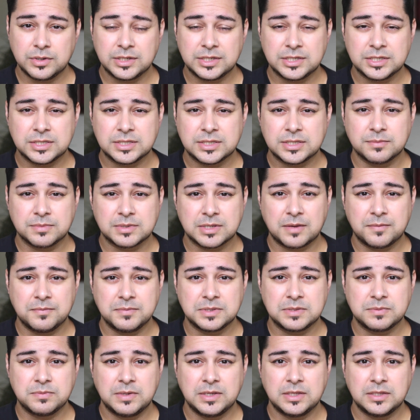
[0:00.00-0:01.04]
It just
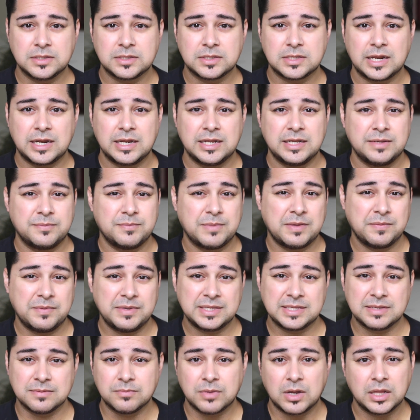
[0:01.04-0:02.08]
sometimes means that it may be
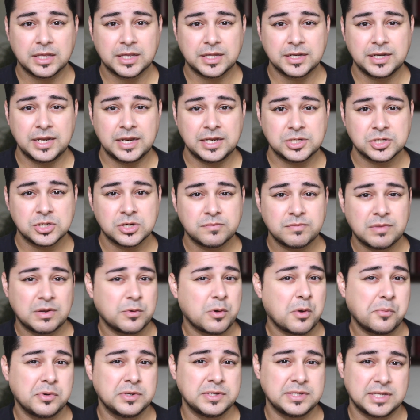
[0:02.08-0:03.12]
symbolic in nature. It may
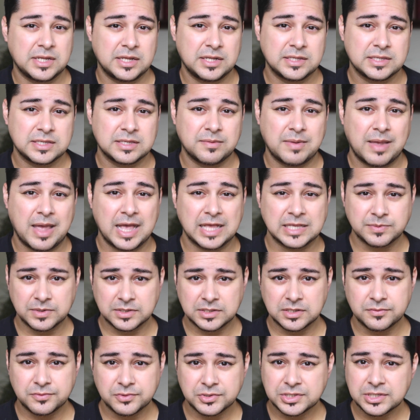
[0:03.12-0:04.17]
represent some
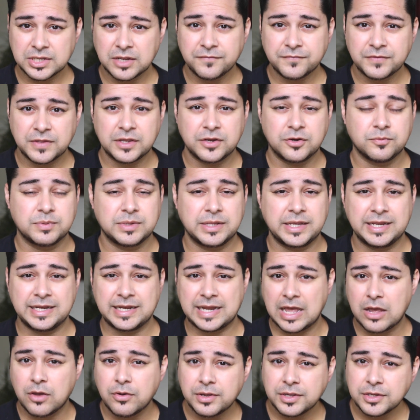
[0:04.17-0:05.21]
aspects of yourself that you're playing
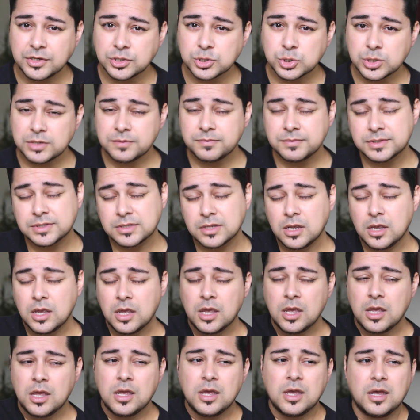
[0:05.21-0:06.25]
out in your dreams.
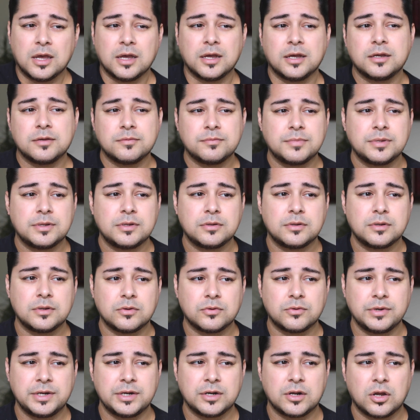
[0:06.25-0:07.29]

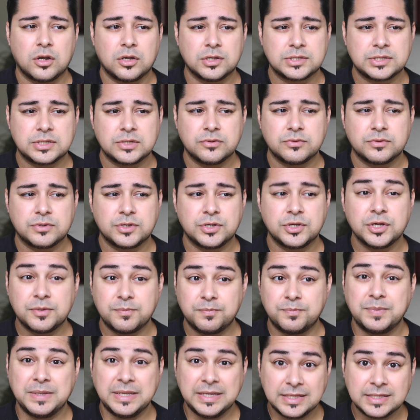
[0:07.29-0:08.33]
Or it also
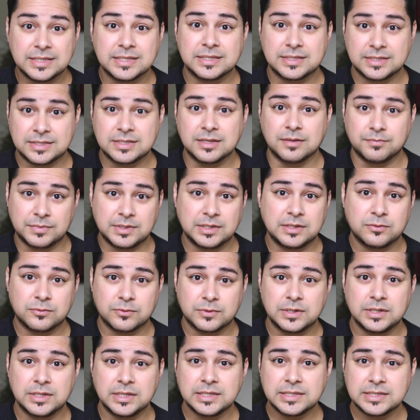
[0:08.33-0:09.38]
could be something
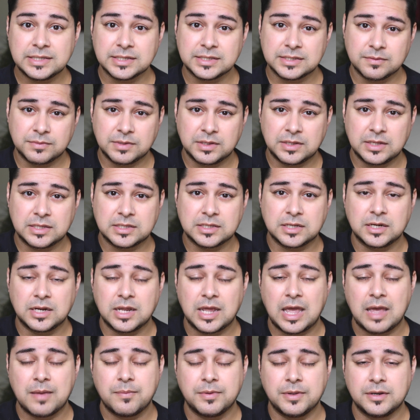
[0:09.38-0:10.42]
realistic, something that's going to
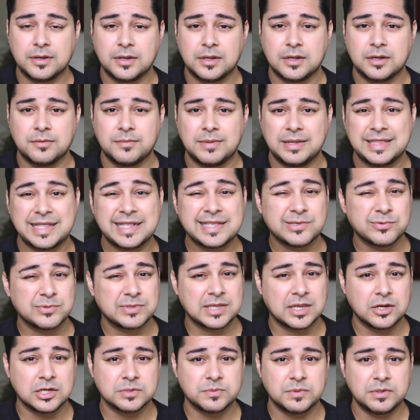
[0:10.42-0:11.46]
happen. And that's what
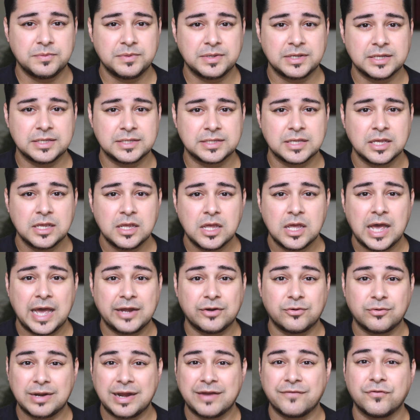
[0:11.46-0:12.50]
scares me, because I
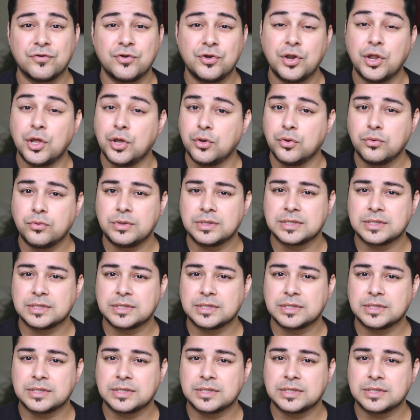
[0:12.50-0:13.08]
don't ever know.